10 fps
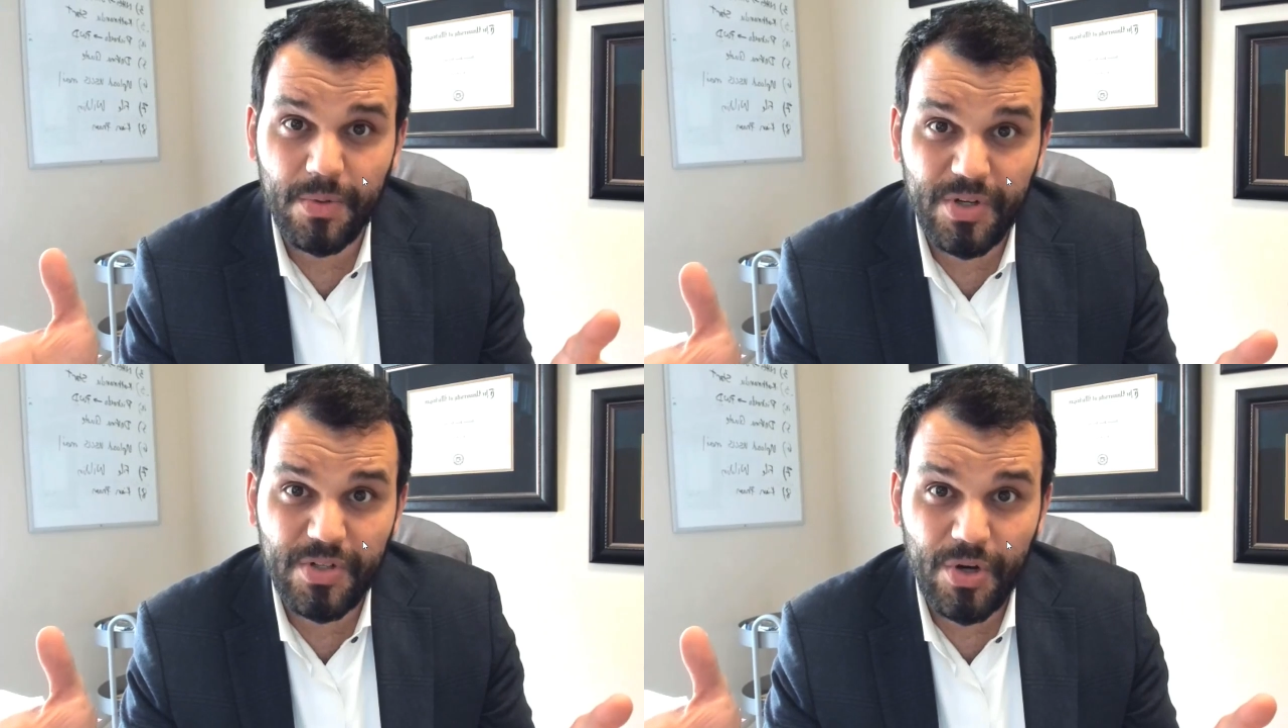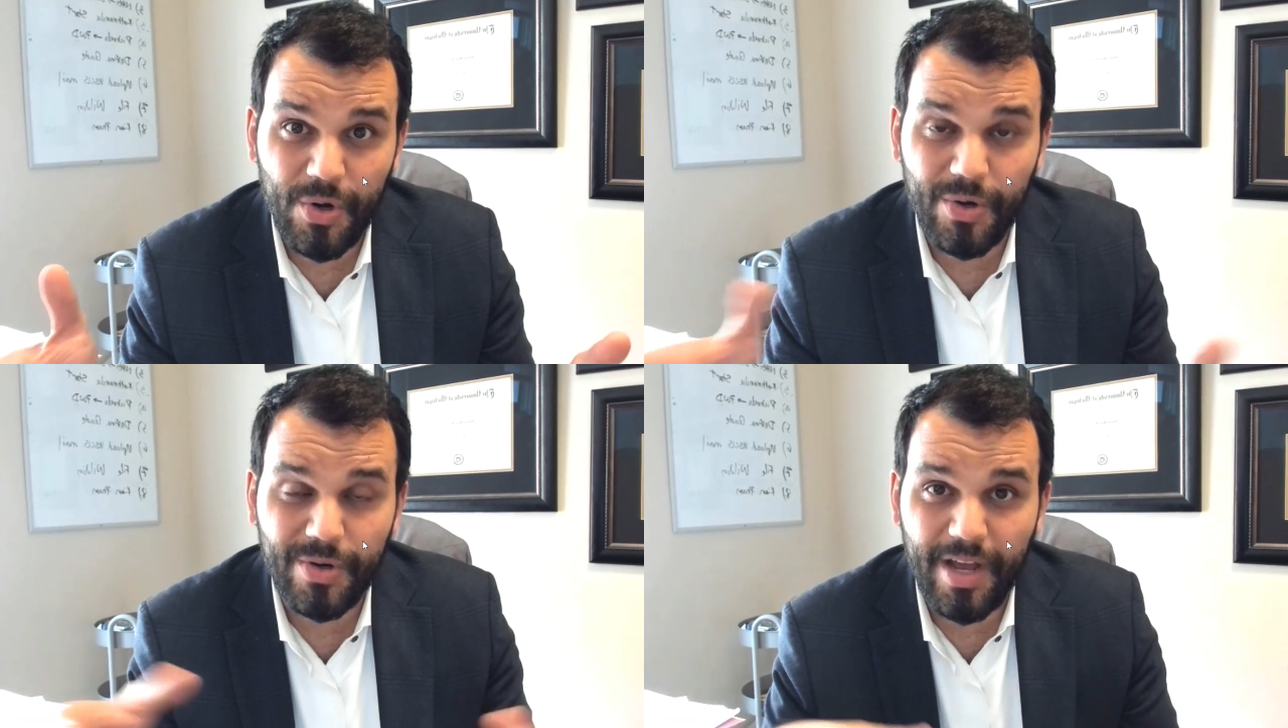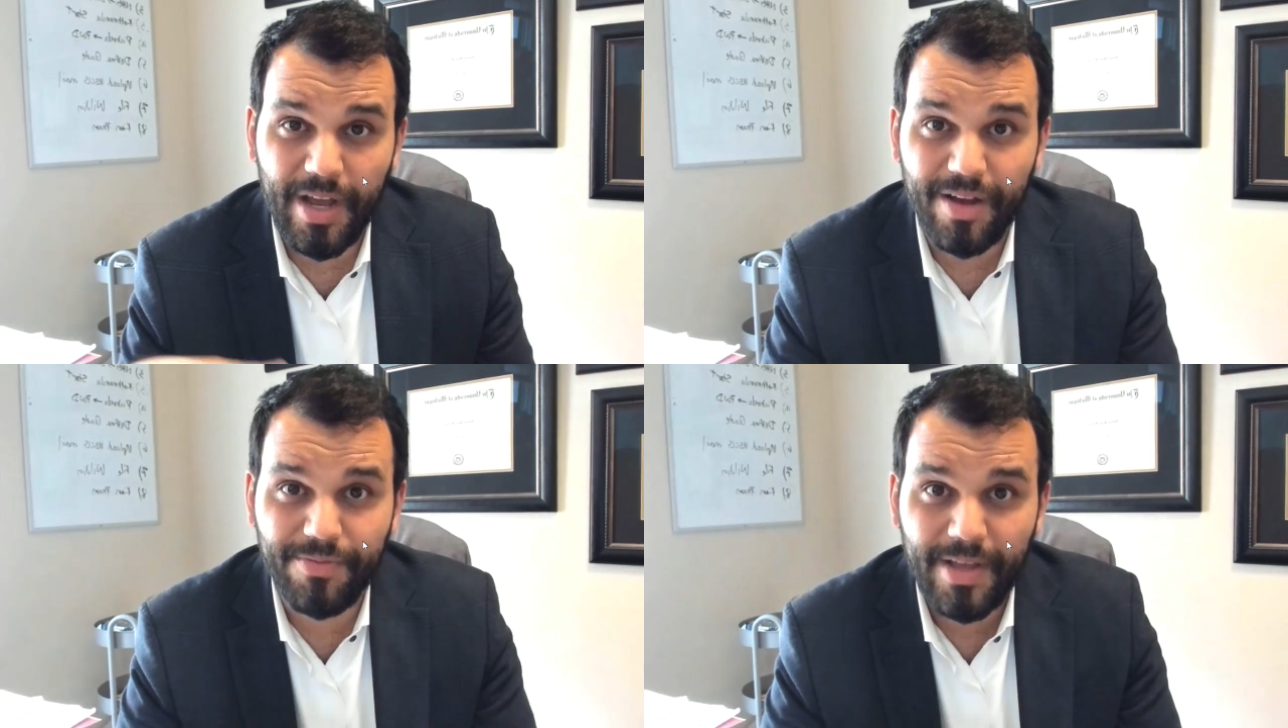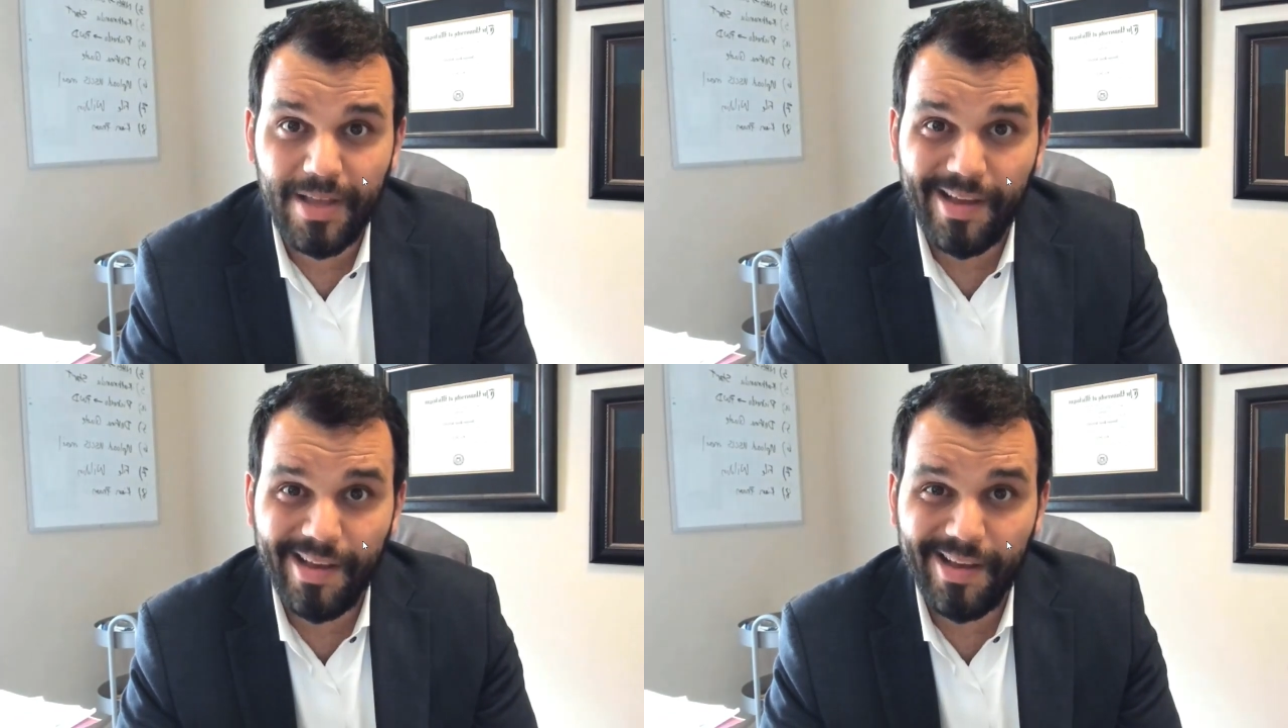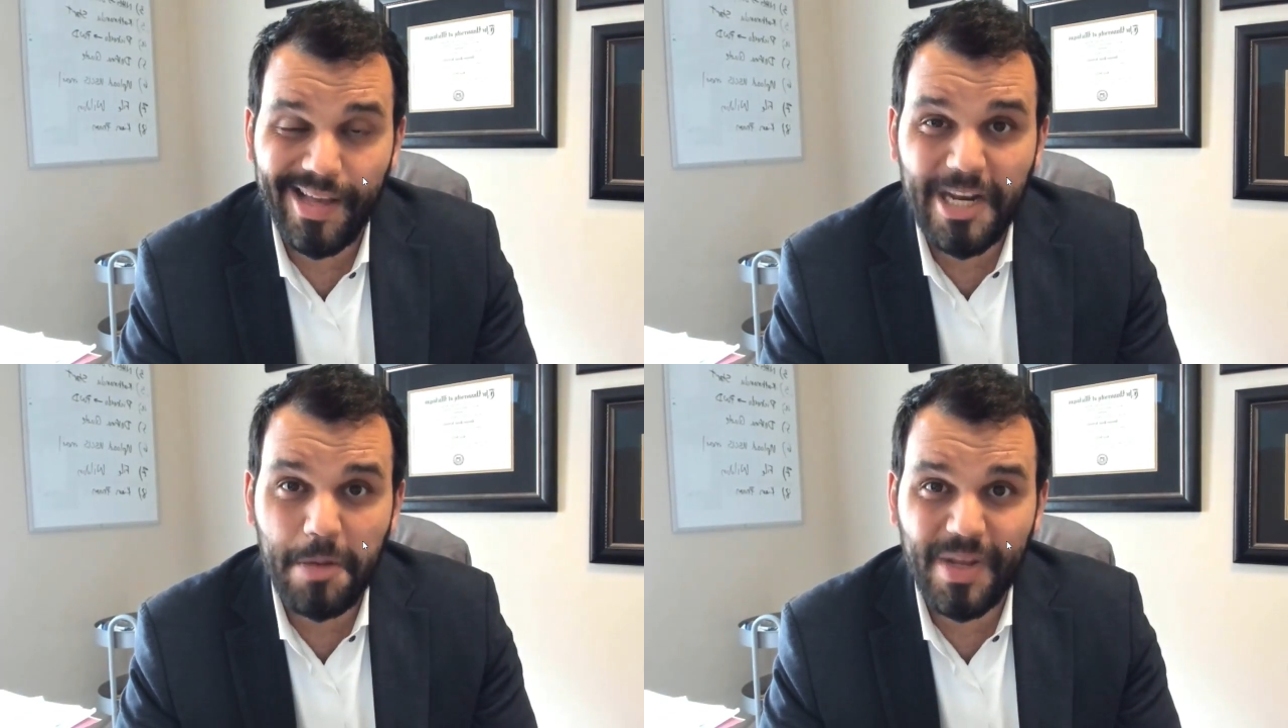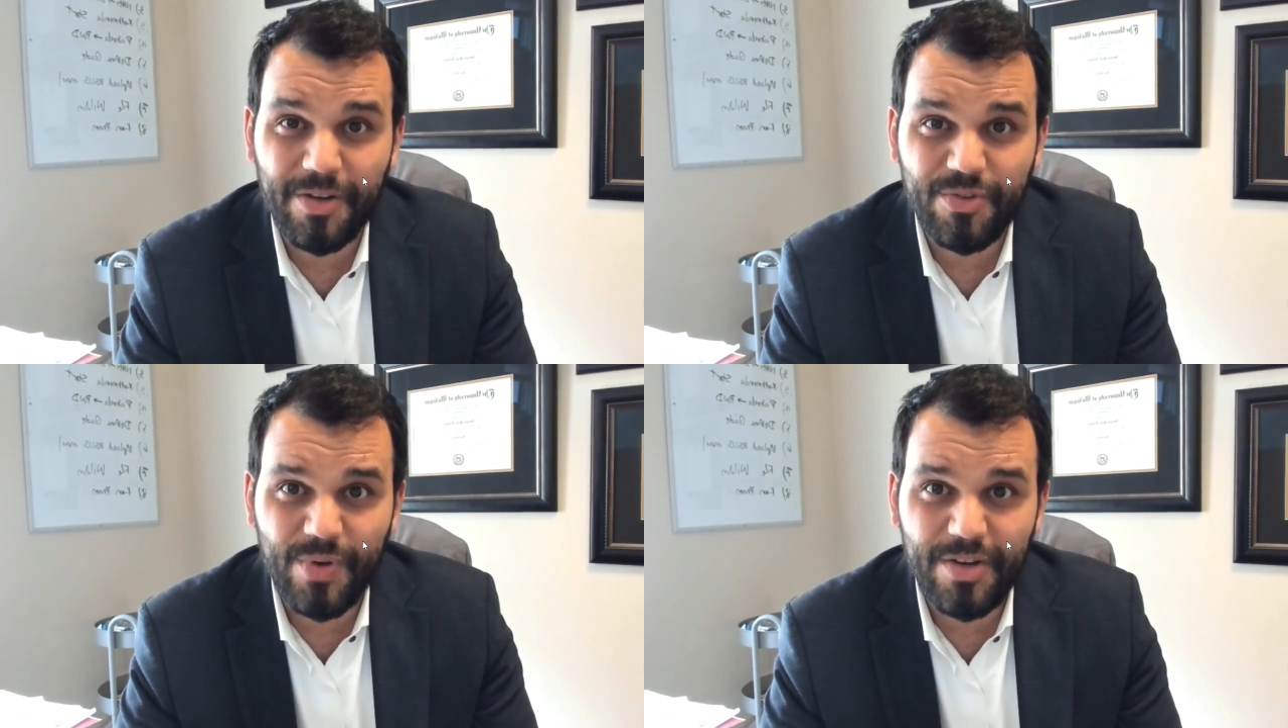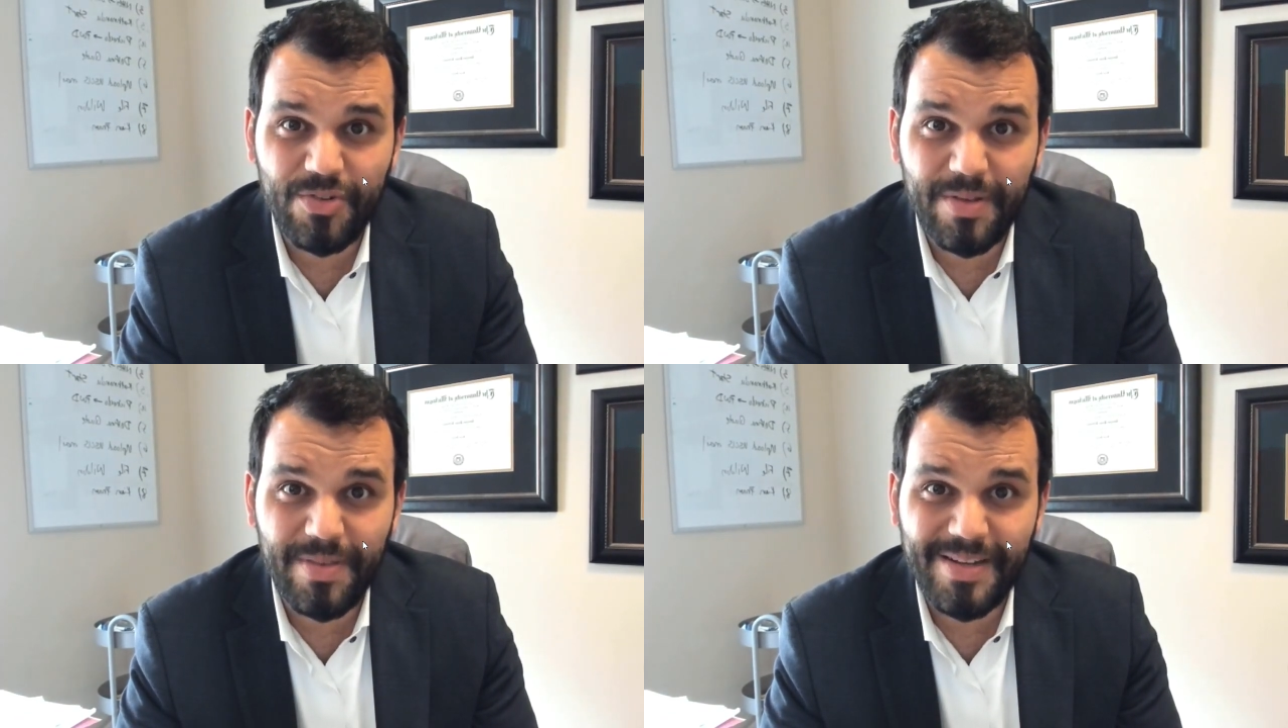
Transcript: the return of an administration